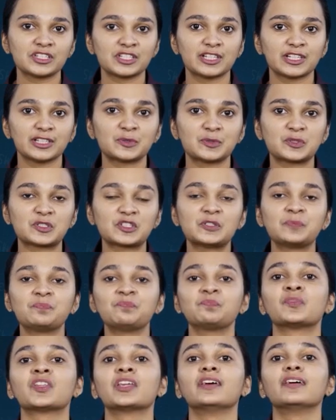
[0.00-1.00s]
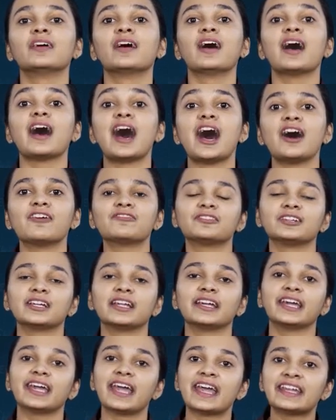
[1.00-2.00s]
dissolution. After
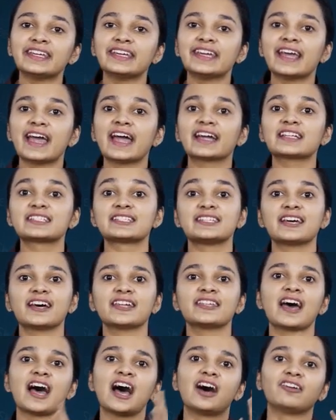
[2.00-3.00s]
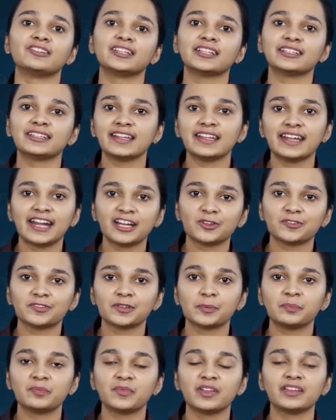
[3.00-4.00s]
any acts done after the death of,
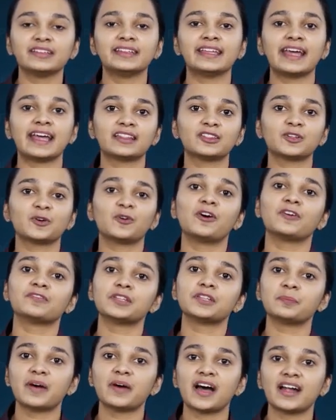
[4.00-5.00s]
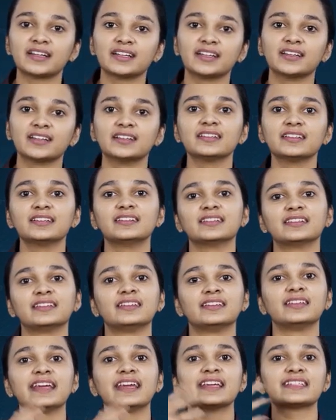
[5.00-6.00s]
a, death of the partner,
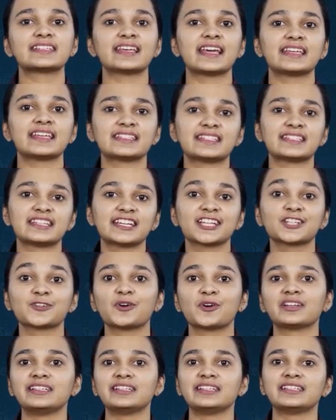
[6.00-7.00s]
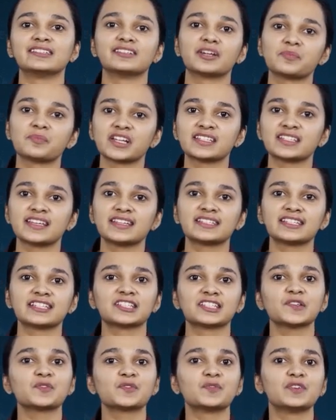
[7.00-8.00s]
his estate or legal
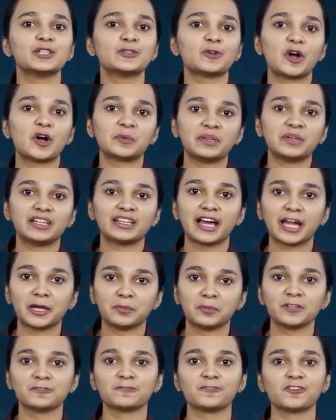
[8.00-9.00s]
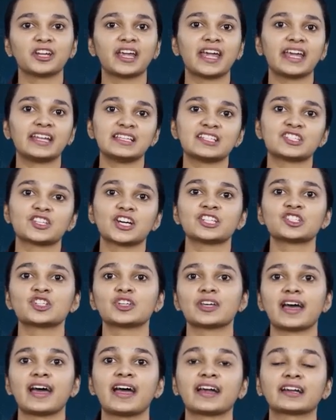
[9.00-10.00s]
representatives will not be liable for any such
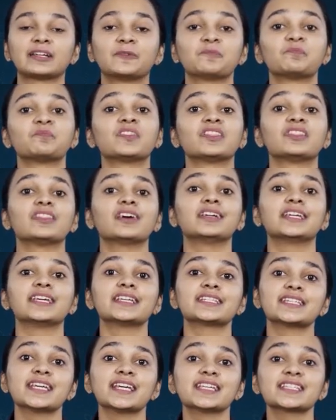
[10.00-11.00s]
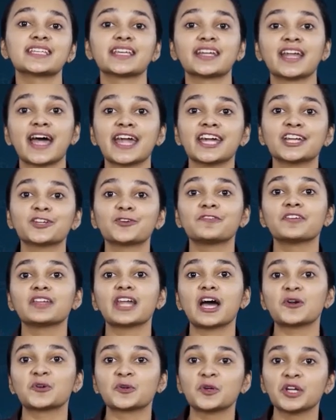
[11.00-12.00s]
act. 36 right of an
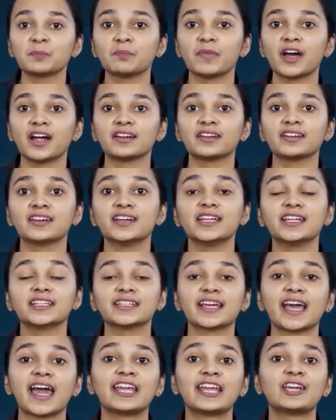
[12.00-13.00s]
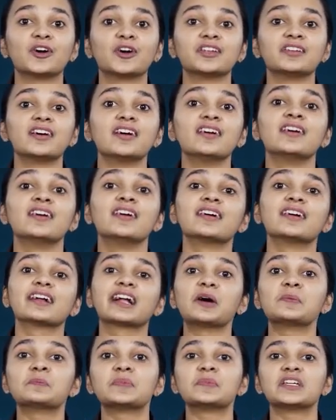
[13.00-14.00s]
outgoing partner and carrying on a
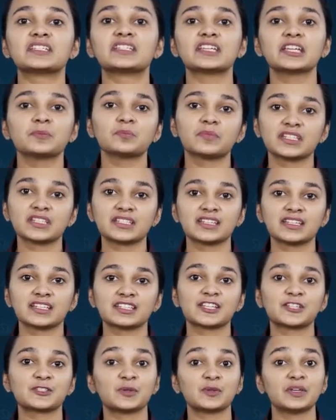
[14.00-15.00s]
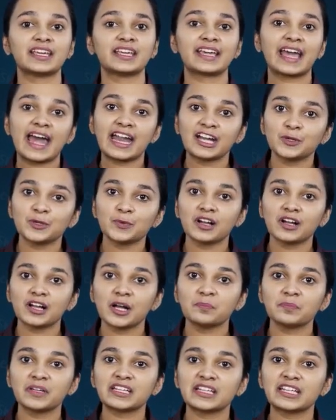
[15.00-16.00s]
competing business so he can do a
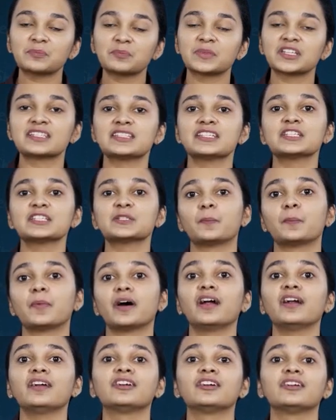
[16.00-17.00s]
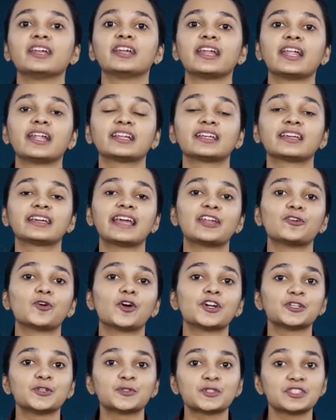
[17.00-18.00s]
competing business but
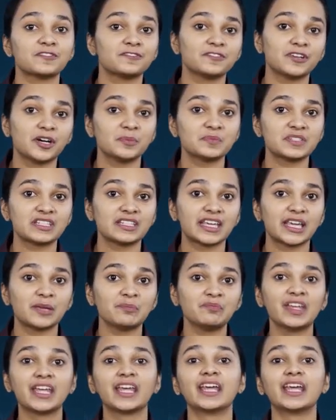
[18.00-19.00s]
cannot use the firm's name